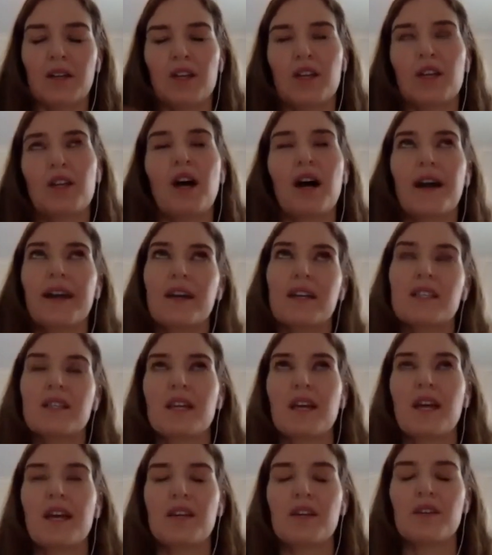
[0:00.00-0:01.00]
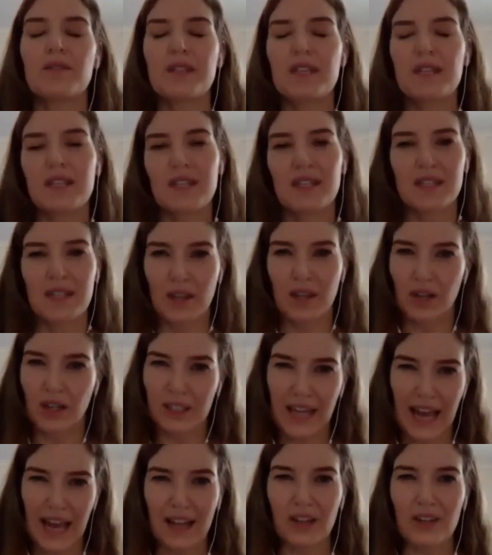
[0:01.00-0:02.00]
I guess it, it, uses this thing called
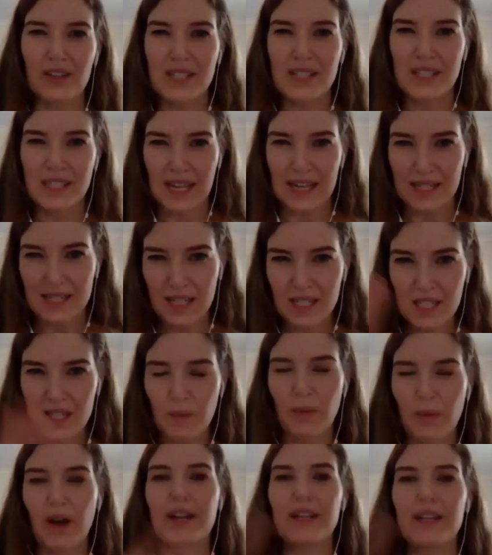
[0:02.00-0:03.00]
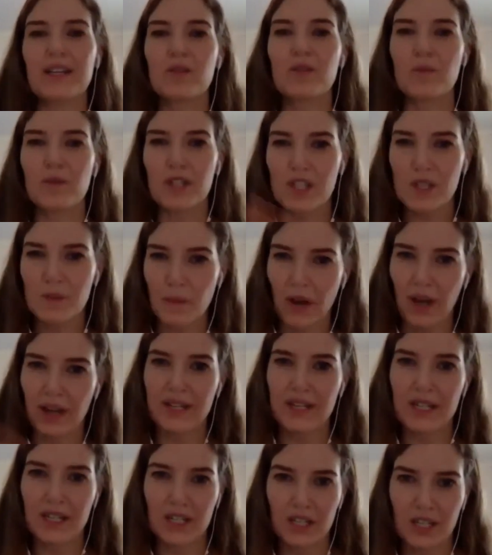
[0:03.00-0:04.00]
allostasis. The body is
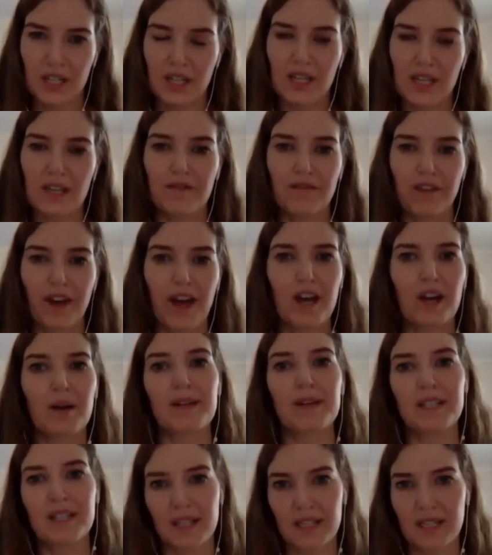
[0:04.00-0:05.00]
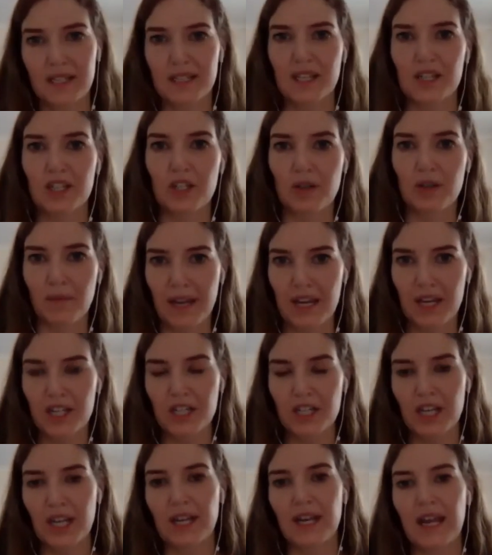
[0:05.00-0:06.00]
responding to the environment, to the
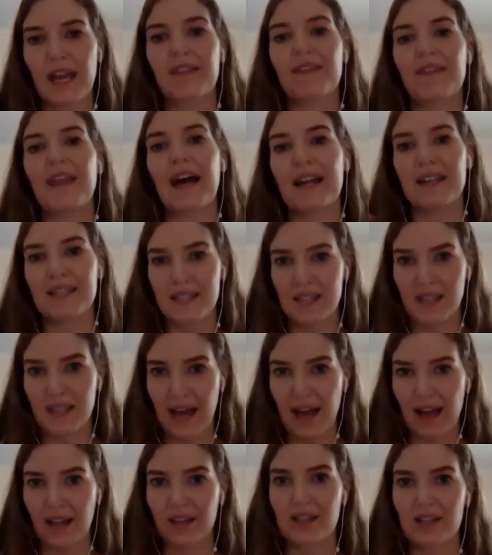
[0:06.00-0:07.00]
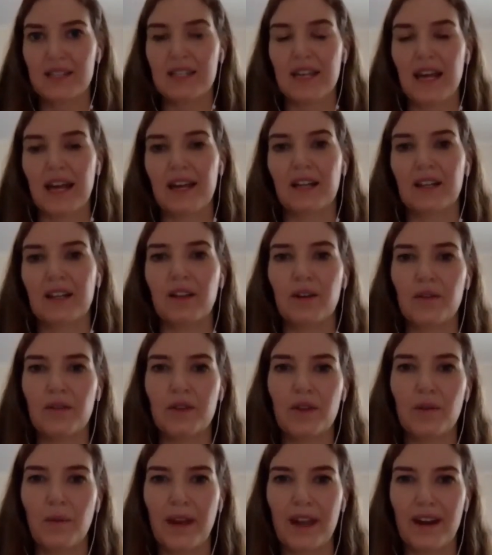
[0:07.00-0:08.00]
situation, and that's the allostatic load,
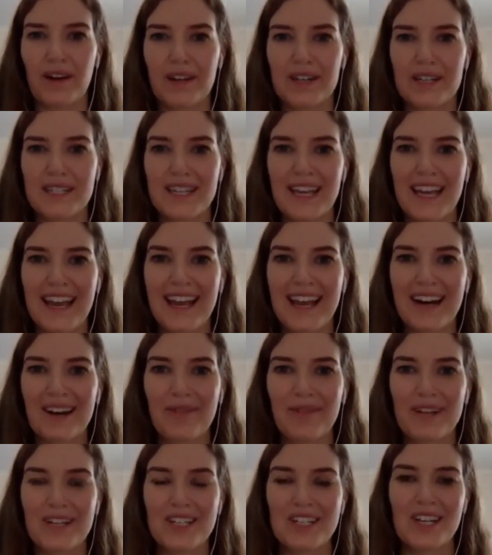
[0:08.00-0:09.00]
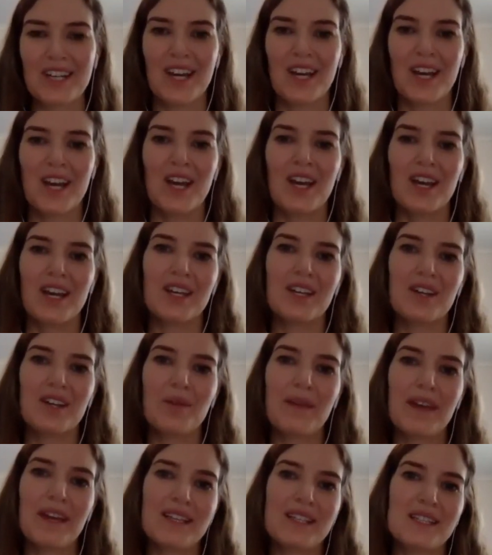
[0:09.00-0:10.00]
the wear and tear, which you know
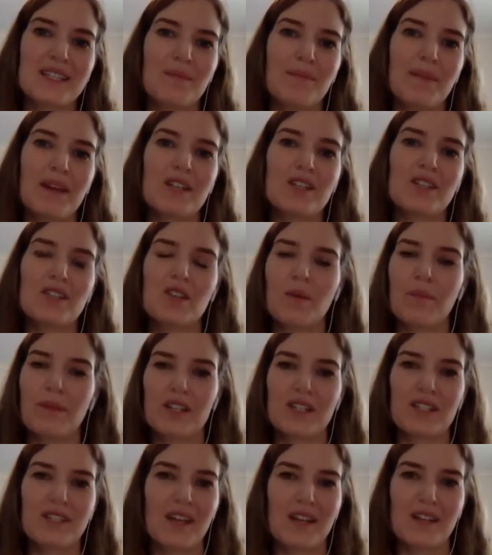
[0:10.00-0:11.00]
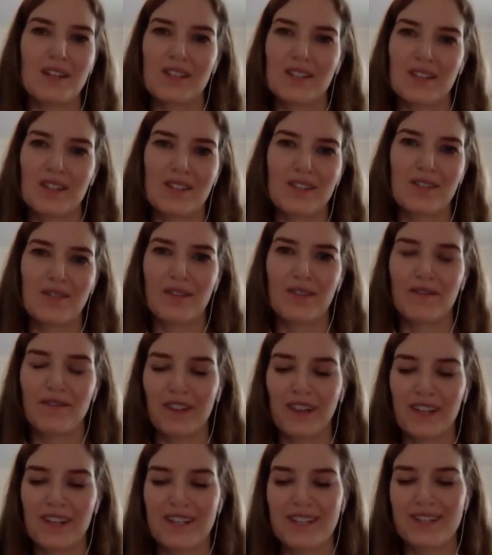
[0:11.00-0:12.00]
makes makes so much sense just sort of for
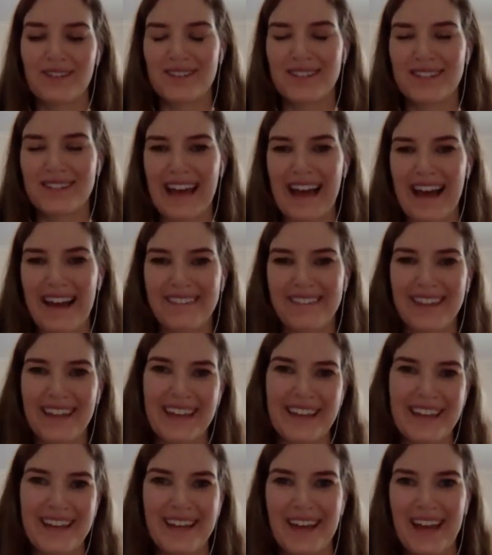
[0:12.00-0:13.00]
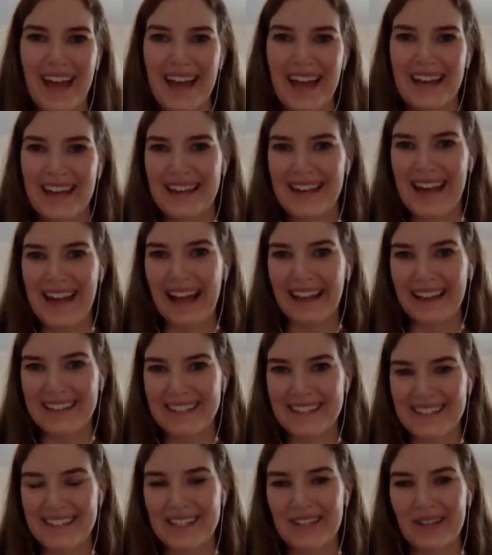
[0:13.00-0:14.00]
listeners to have like an
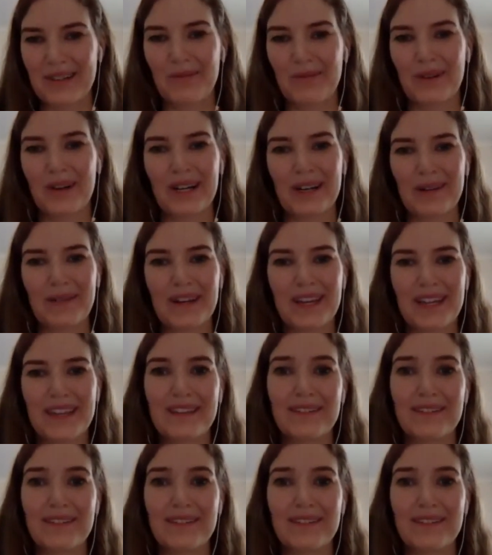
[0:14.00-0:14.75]
analogy to work with.